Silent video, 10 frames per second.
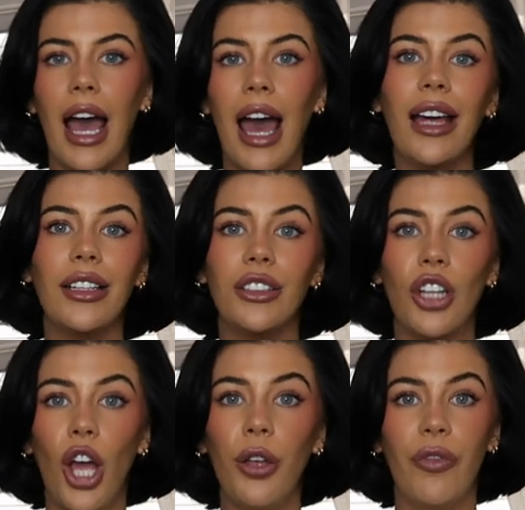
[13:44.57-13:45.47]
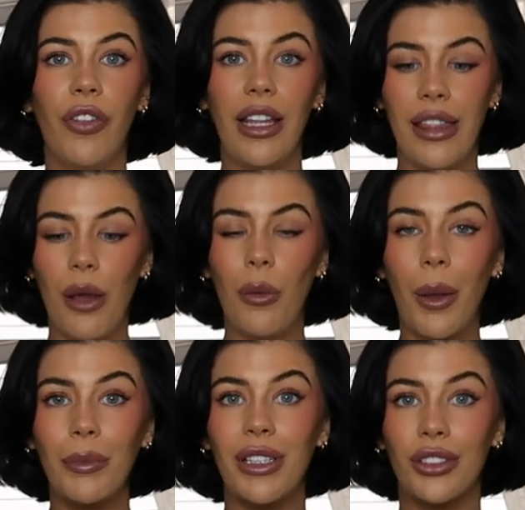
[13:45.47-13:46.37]
and hopefully they
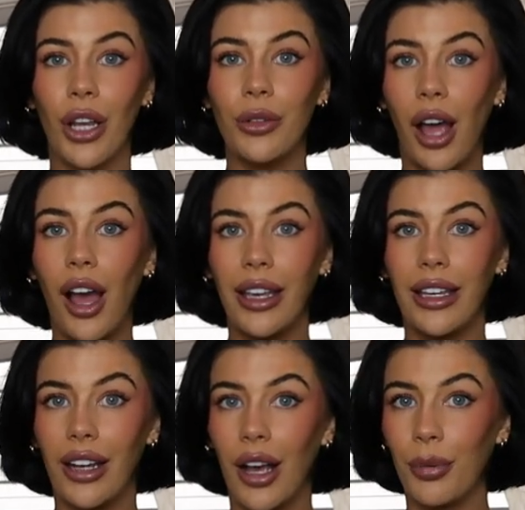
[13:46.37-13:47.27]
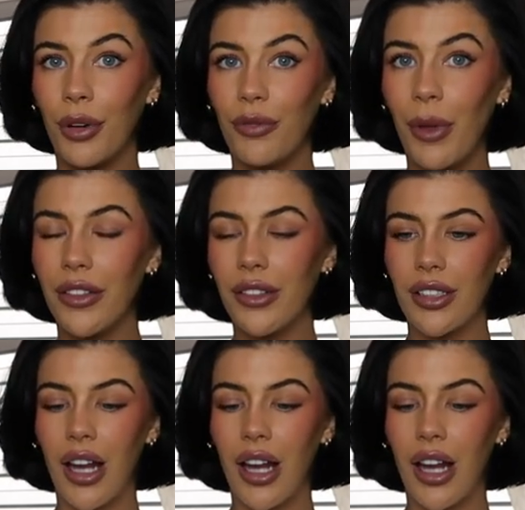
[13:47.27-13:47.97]
won't be so tight in a couple of months